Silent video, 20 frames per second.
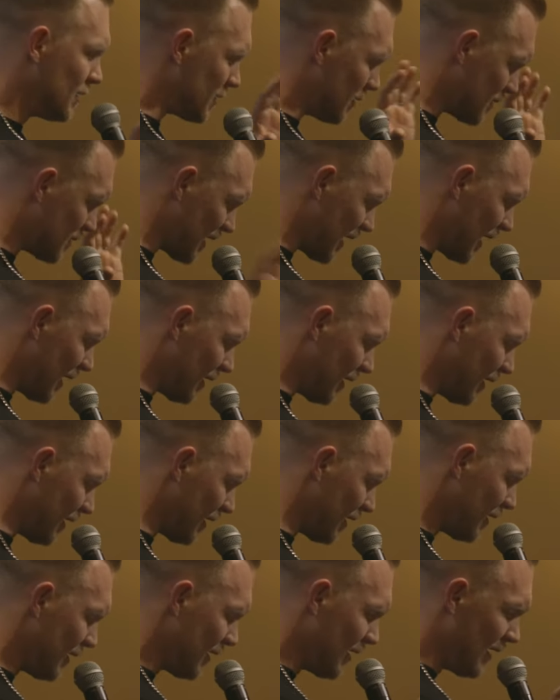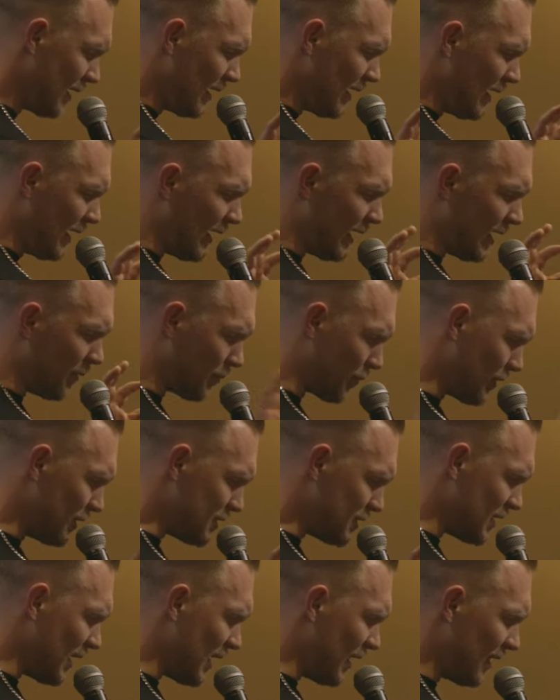So I'm standing there, and I'm
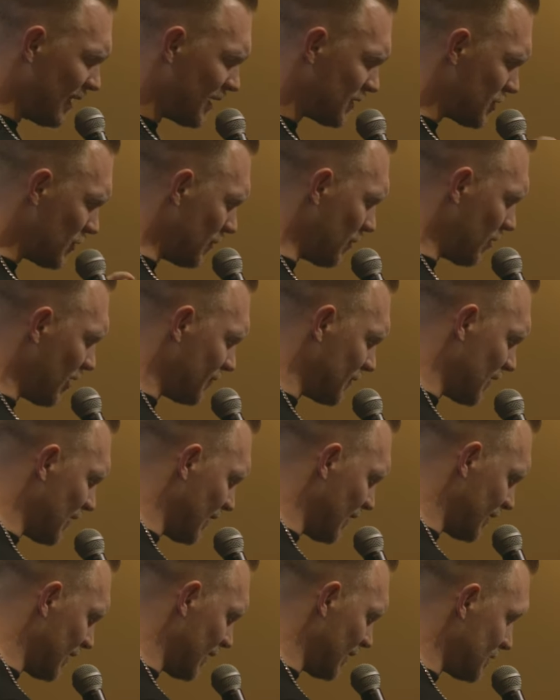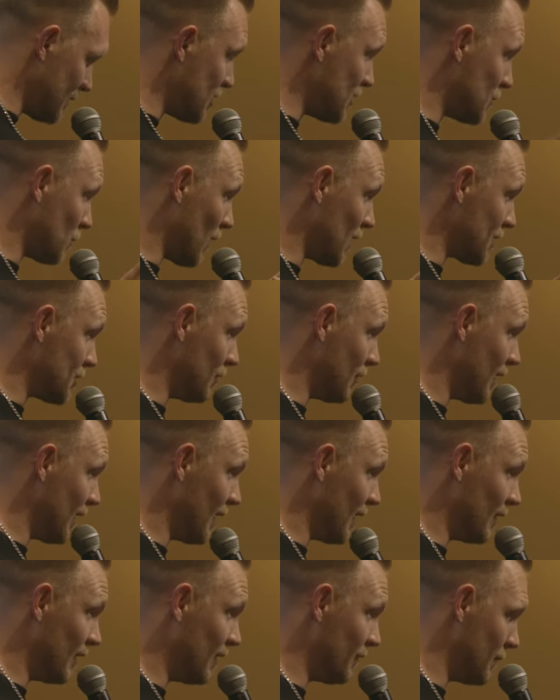preaching, and then I told my wife at that, she's watching
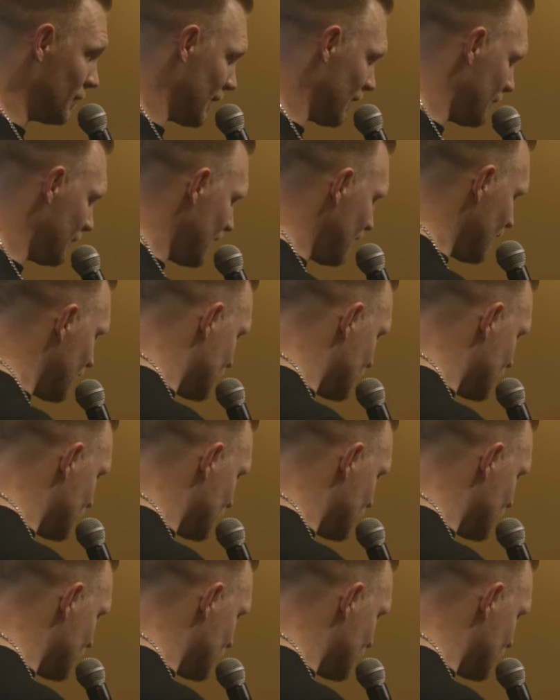right now, I love you, babe.